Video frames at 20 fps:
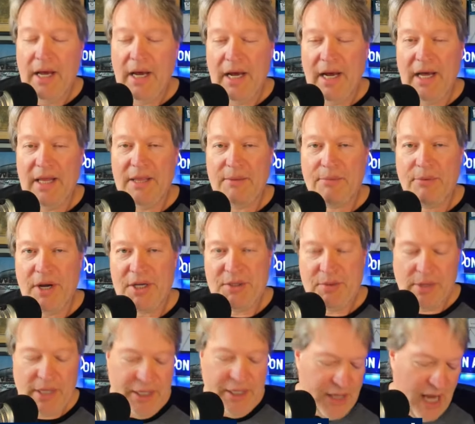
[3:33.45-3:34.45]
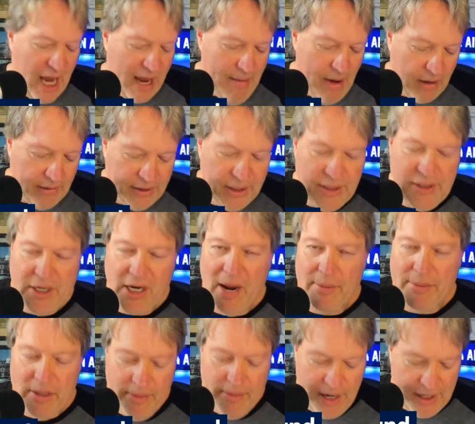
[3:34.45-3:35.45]
The press release came out just a
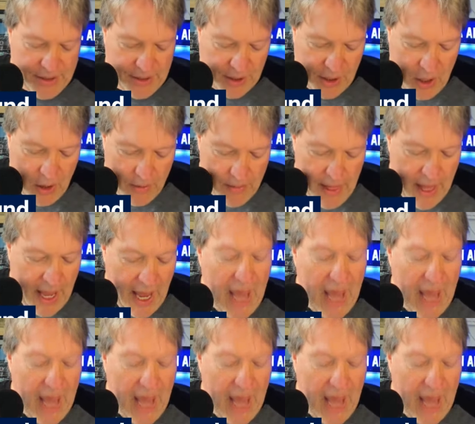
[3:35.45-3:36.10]
couple of minutes ago.